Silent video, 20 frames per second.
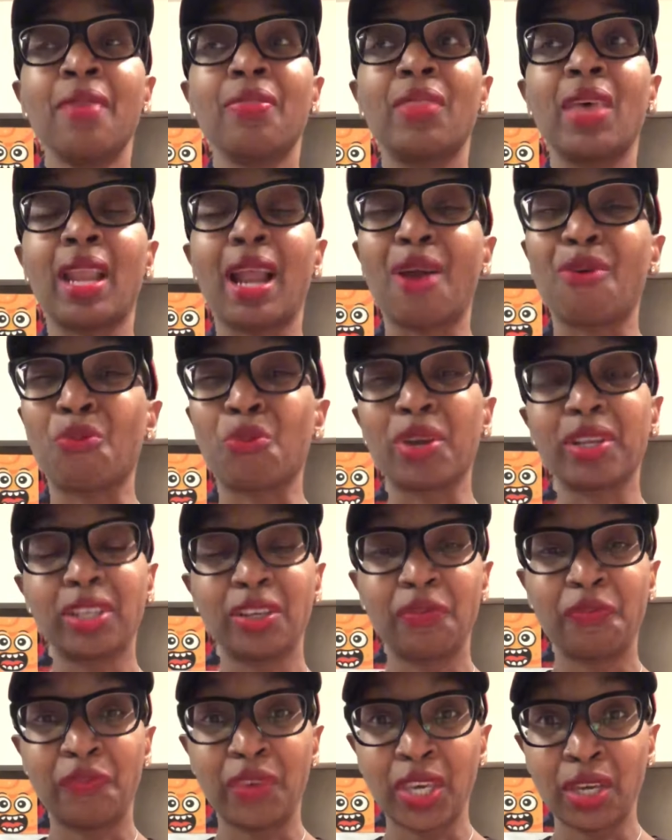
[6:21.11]
that I really
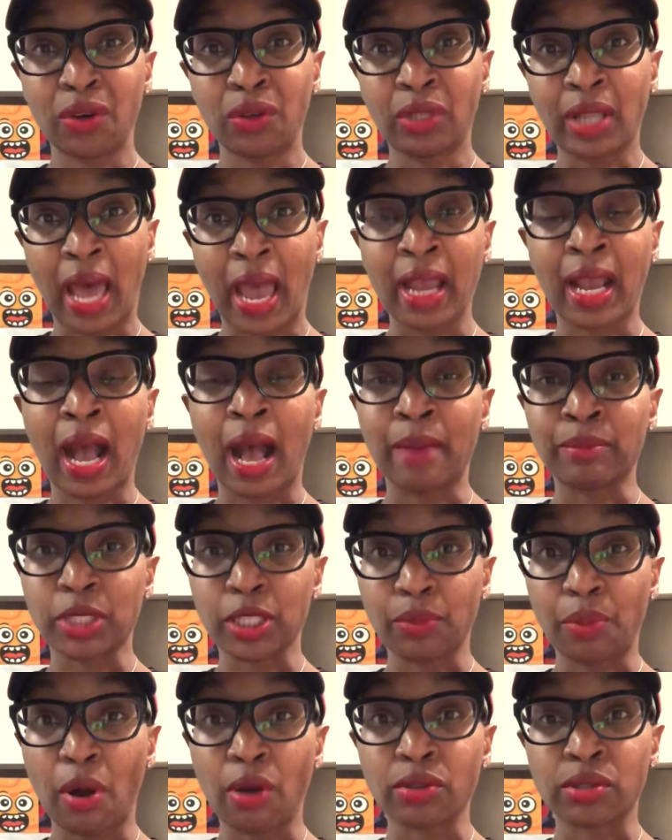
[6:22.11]
feel like I'm
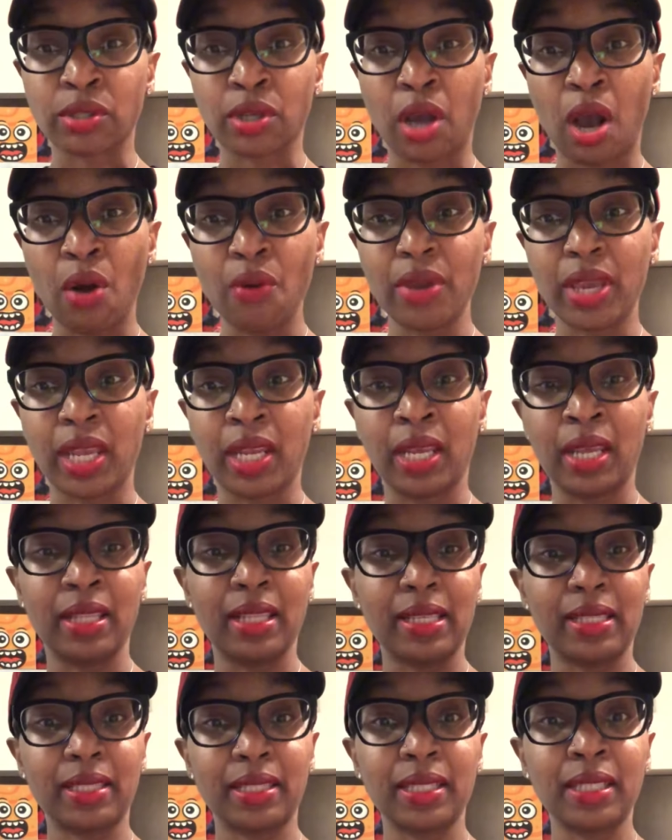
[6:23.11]
supposed to go in
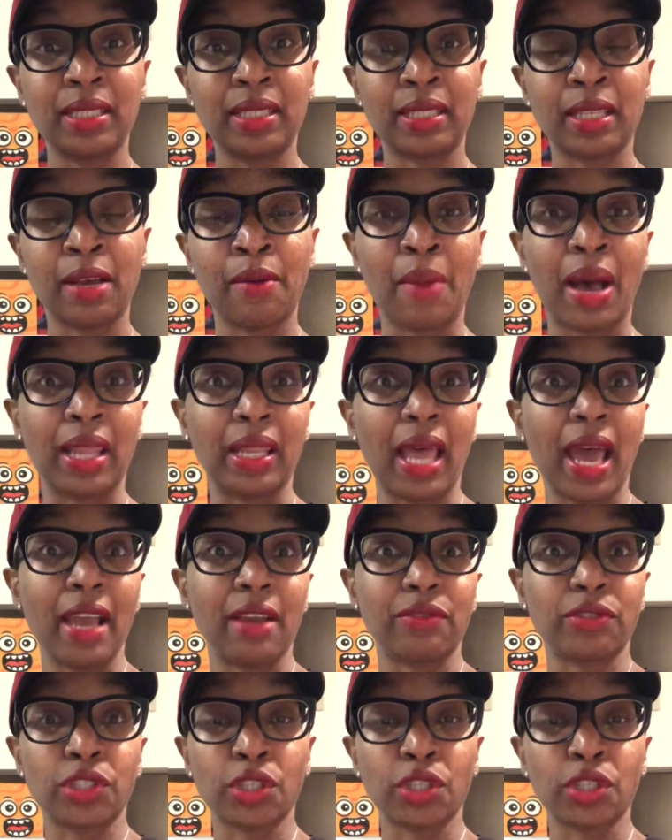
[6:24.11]
this season of my life.